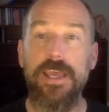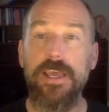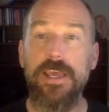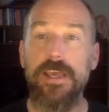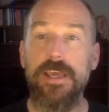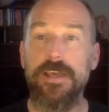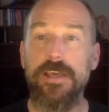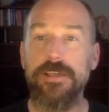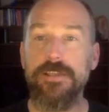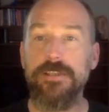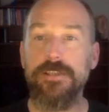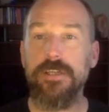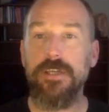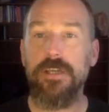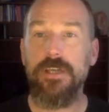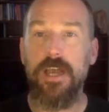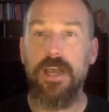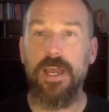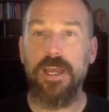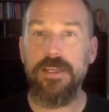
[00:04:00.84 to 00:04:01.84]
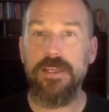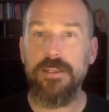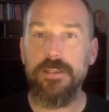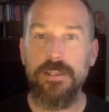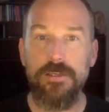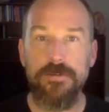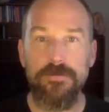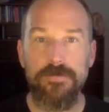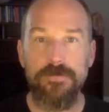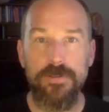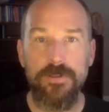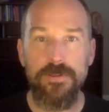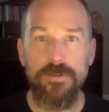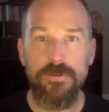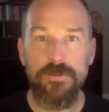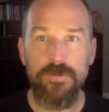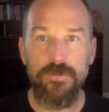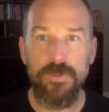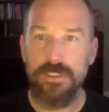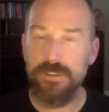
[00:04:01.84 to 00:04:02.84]
there. And I
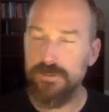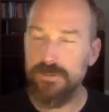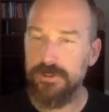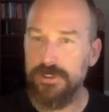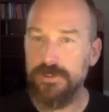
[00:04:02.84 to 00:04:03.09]
can love you.